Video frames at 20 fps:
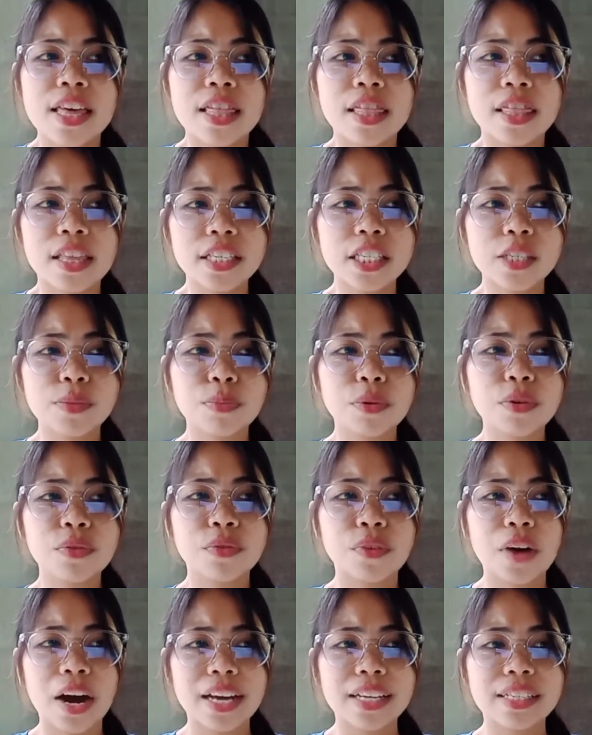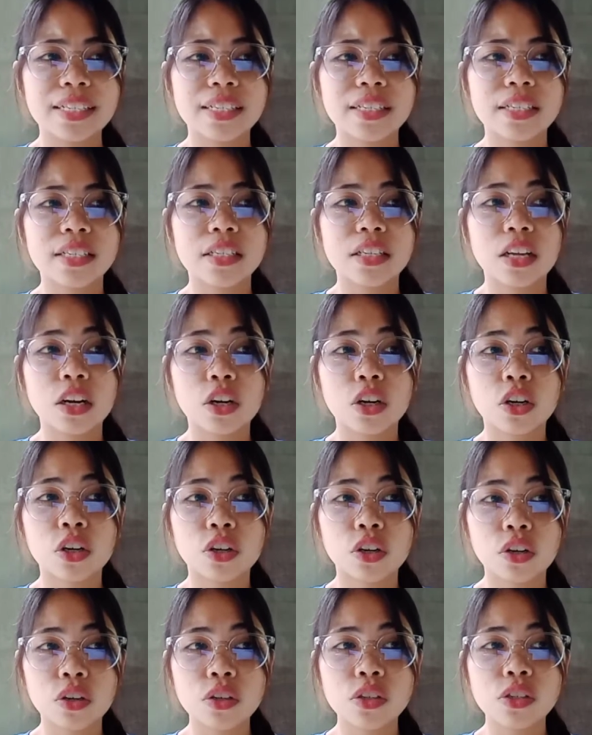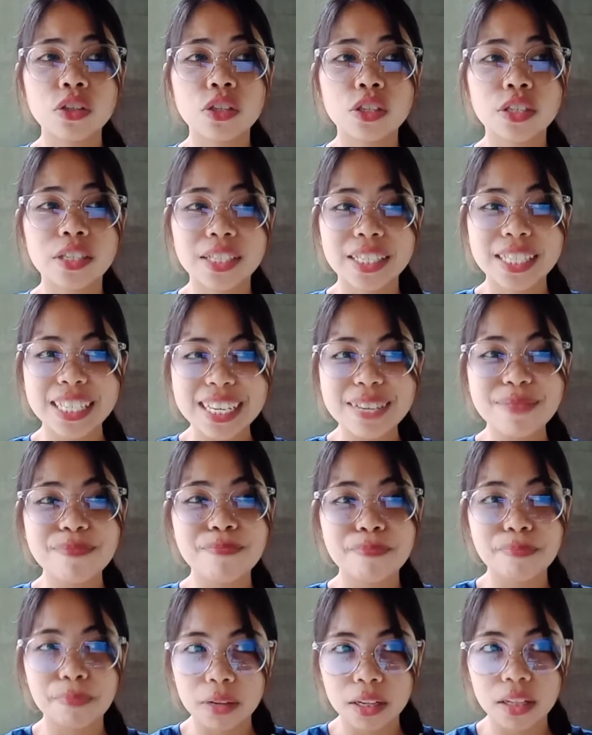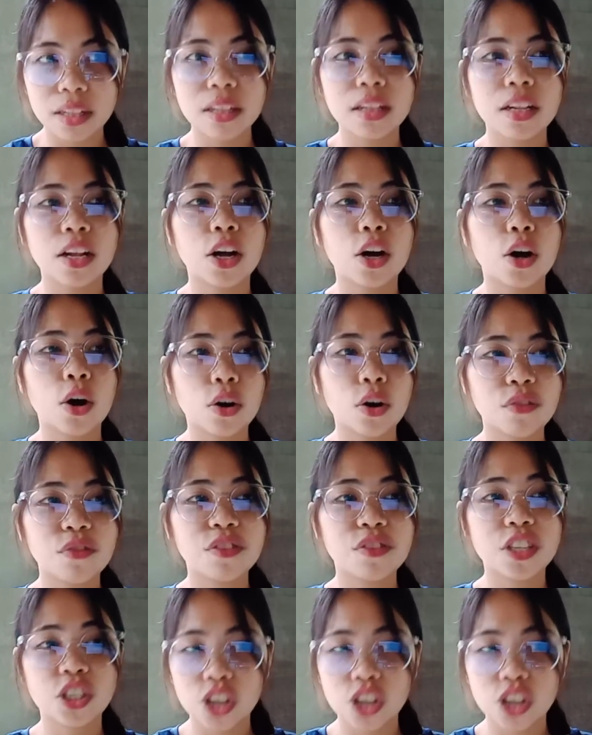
This provides the crucible of